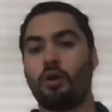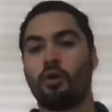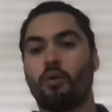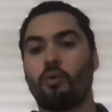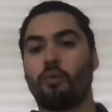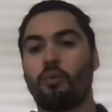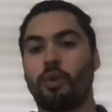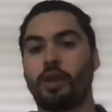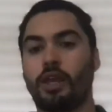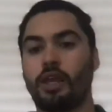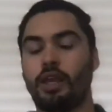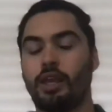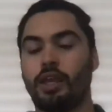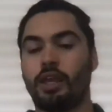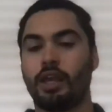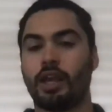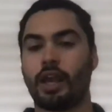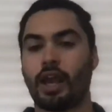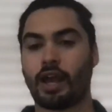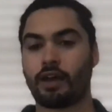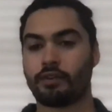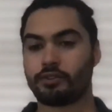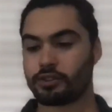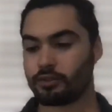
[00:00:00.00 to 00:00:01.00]
We
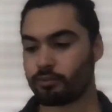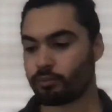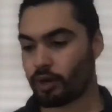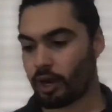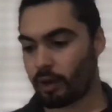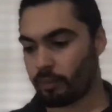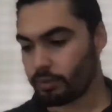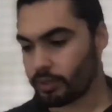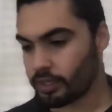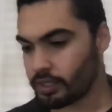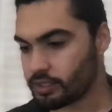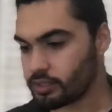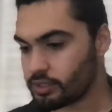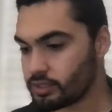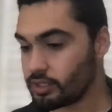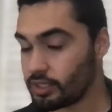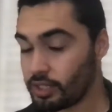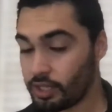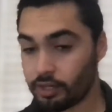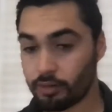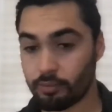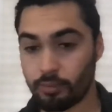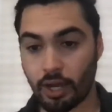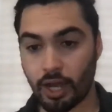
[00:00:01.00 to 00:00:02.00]
have some properties
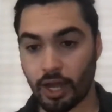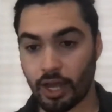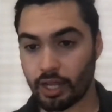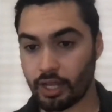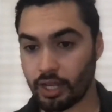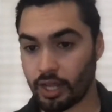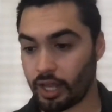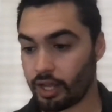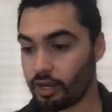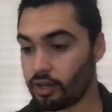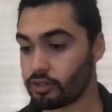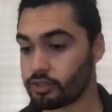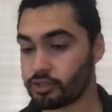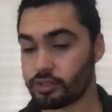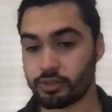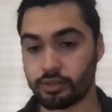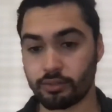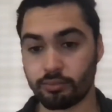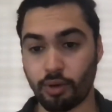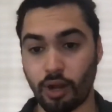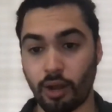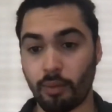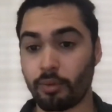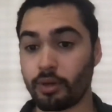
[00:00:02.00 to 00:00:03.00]
nearby and also some
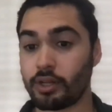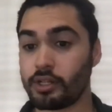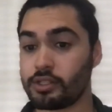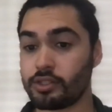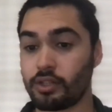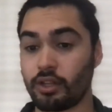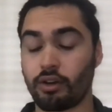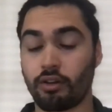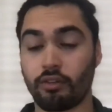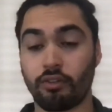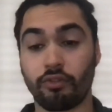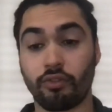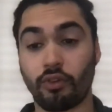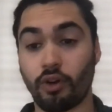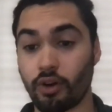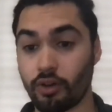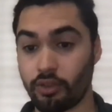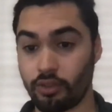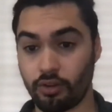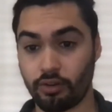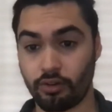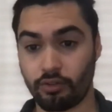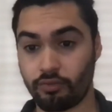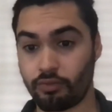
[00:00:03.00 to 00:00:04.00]
properties that are
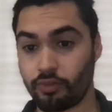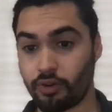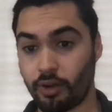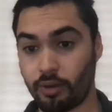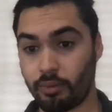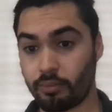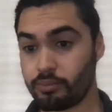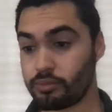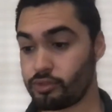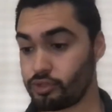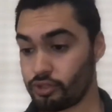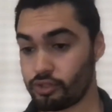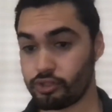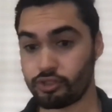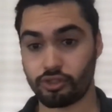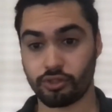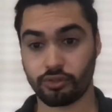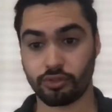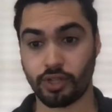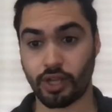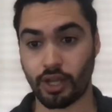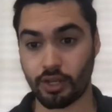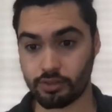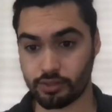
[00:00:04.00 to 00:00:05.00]
farther from Churchill
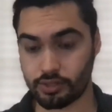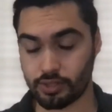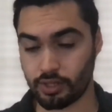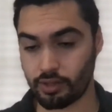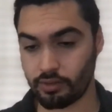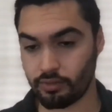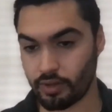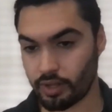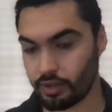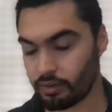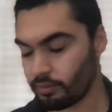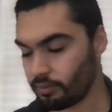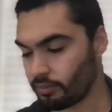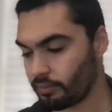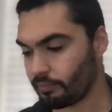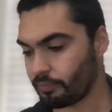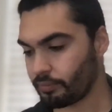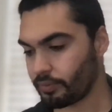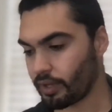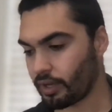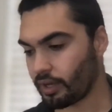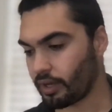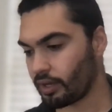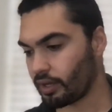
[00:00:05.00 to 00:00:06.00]
Downs, the event,
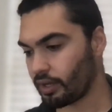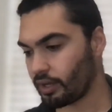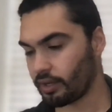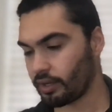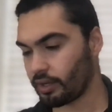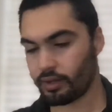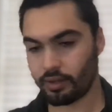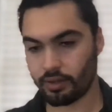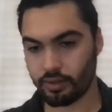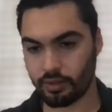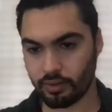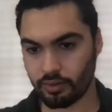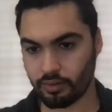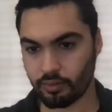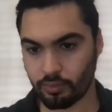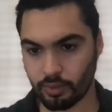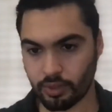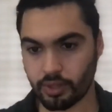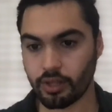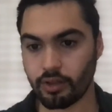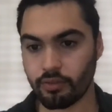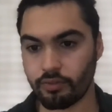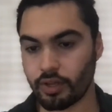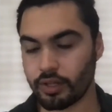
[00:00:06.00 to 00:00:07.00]
where
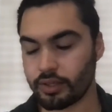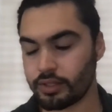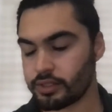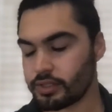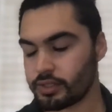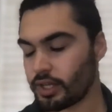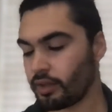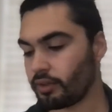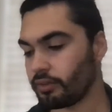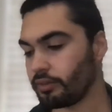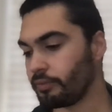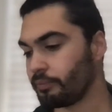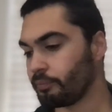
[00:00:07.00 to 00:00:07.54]
the event is held.